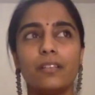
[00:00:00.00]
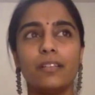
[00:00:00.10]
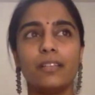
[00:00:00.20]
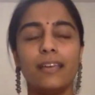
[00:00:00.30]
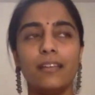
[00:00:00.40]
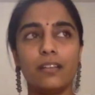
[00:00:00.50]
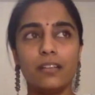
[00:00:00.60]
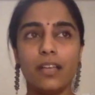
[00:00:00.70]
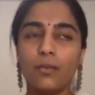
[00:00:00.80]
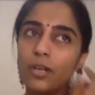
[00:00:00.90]
there
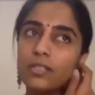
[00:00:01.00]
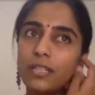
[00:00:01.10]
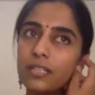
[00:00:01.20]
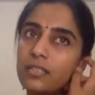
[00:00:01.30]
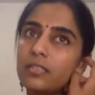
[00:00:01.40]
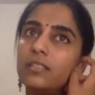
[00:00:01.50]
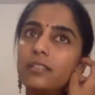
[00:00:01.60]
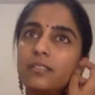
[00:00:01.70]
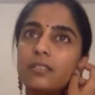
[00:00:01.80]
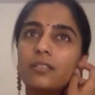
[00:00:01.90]
was an
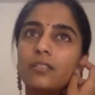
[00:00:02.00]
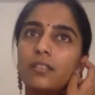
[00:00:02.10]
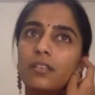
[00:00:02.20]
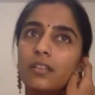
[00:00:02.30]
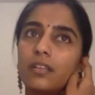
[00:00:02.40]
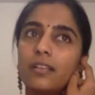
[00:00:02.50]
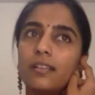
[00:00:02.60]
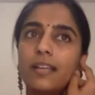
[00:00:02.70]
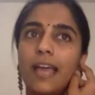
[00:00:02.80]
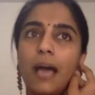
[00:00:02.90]
incident
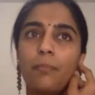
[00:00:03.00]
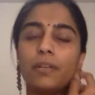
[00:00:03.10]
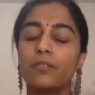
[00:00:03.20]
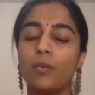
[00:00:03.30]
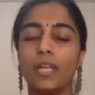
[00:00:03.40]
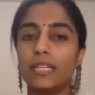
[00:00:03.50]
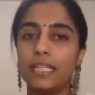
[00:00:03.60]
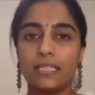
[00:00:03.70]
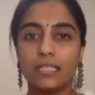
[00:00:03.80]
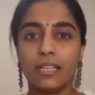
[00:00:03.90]
that happened quite
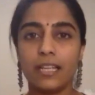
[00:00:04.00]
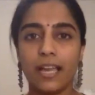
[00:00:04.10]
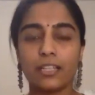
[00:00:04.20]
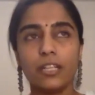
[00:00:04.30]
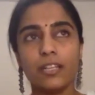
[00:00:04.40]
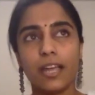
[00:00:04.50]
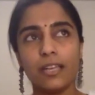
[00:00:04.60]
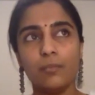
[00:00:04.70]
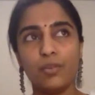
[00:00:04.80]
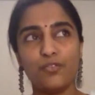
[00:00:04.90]
recently, actually
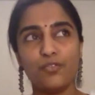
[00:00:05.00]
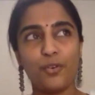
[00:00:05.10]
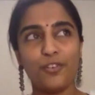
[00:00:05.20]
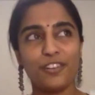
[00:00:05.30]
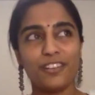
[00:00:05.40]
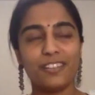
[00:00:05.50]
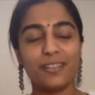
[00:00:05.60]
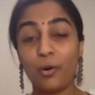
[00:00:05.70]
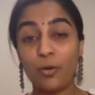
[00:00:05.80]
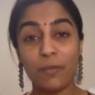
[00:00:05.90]
right before the
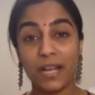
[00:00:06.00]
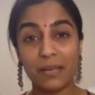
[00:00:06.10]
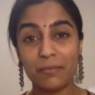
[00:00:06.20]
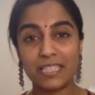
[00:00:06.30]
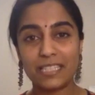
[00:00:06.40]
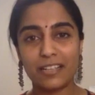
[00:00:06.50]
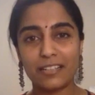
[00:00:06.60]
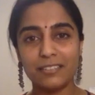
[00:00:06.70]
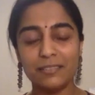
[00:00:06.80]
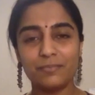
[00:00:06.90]
whole pandemic
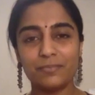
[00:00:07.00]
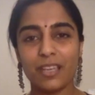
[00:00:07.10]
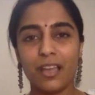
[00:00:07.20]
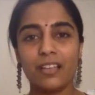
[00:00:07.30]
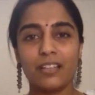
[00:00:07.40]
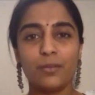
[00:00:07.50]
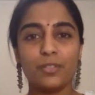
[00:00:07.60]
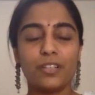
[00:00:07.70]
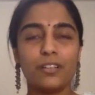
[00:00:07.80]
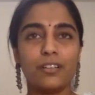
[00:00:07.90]
started. There
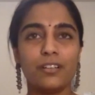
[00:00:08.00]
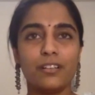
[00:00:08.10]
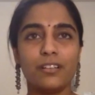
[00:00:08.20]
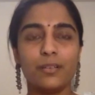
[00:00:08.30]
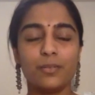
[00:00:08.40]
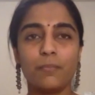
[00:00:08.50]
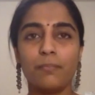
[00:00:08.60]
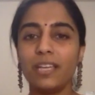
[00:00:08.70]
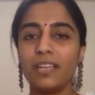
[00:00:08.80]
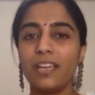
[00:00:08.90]
was a
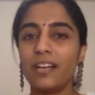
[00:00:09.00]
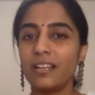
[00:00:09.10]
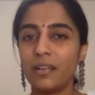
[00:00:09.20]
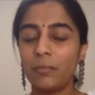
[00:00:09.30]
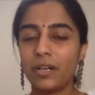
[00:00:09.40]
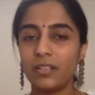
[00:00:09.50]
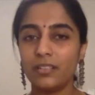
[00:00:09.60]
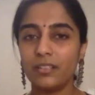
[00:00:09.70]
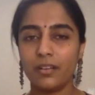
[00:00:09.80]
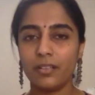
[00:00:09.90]
big AR
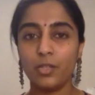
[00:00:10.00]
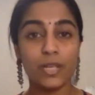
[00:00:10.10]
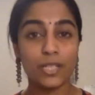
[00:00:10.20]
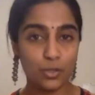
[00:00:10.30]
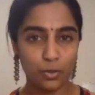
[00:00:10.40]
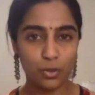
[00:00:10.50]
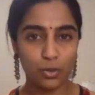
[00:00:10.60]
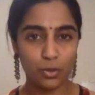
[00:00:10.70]
Rahman US tour,